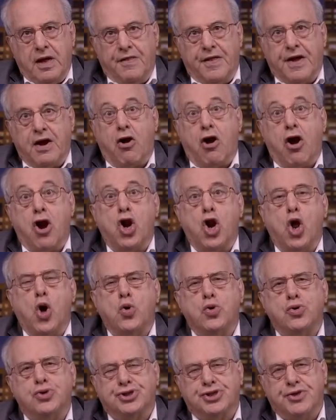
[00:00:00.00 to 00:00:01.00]
There are
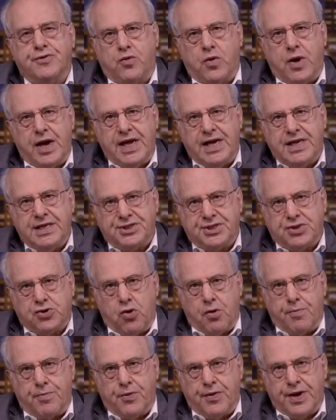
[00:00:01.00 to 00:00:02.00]
loads of ways
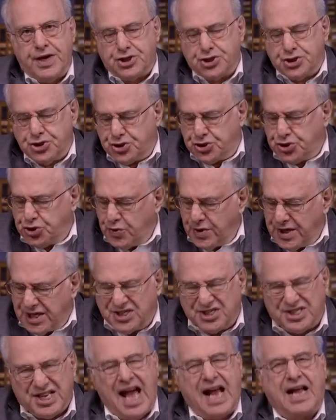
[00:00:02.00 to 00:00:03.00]
corporations do
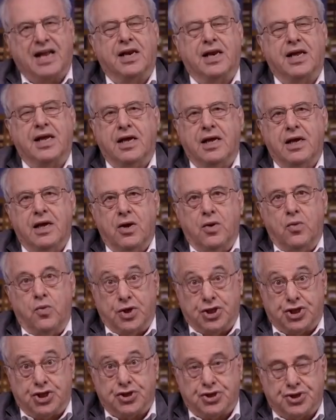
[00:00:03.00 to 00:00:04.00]
exactly
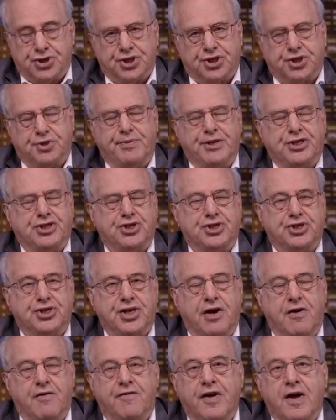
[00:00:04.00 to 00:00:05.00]
what you're suspicious
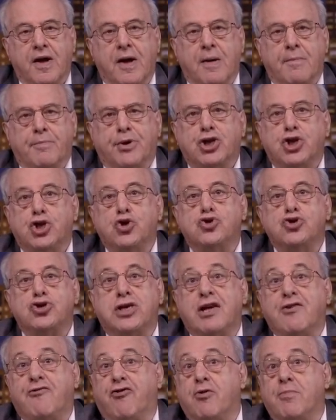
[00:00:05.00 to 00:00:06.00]
of, but
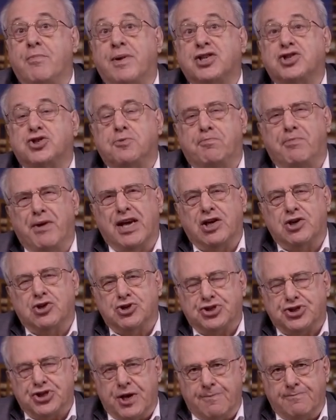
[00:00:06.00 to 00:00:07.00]
usually for much bigger
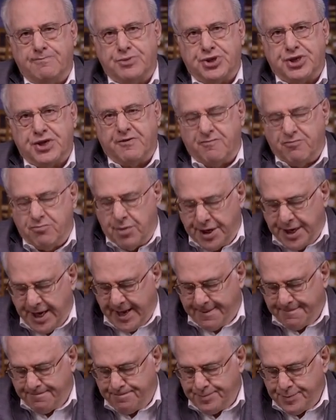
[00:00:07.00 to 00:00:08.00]
sums of
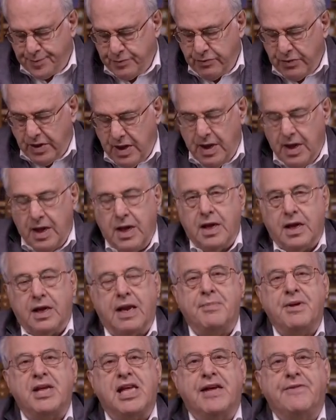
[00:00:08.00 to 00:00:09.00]
money.
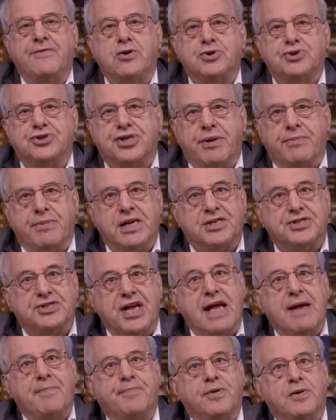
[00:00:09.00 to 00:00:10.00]
Let me give you some
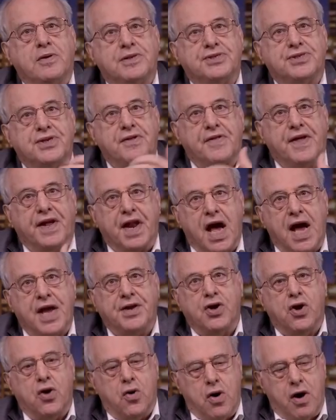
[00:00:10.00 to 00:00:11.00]
examples that I
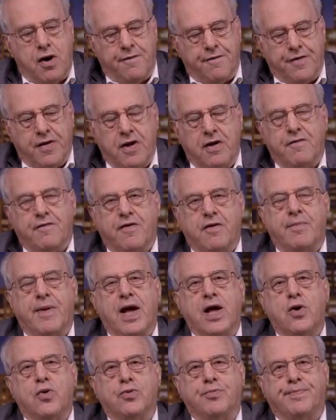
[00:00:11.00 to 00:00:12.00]
know of from
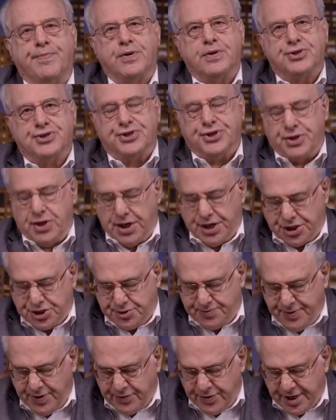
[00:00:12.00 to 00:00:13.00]
my own personal
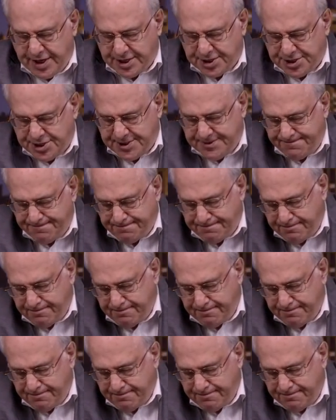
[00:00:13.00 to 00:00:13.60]
experience.